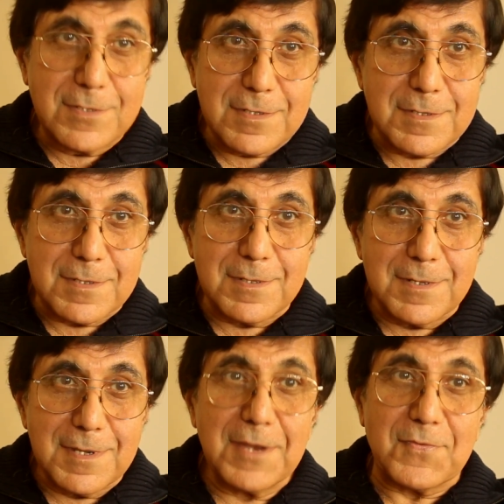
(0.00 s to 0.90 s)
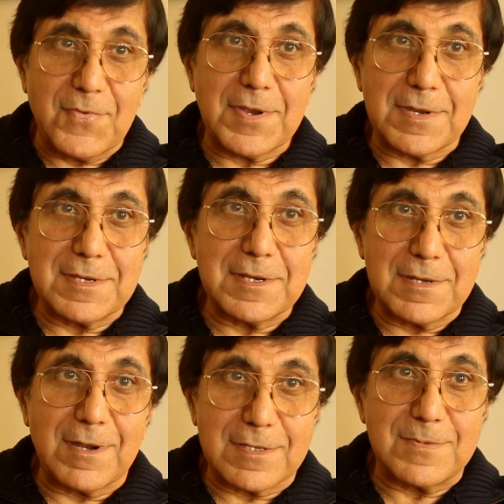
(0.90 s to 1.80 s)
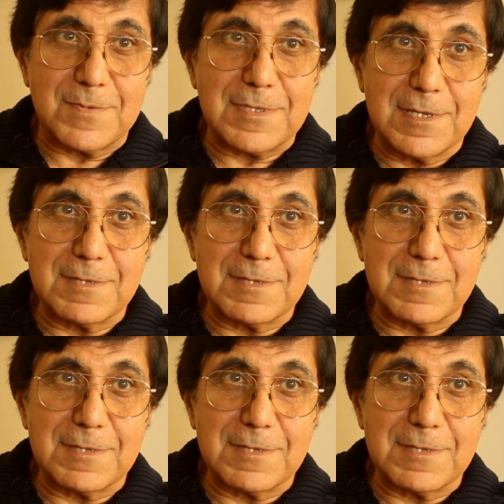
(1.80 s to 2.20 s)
to infinity north with him.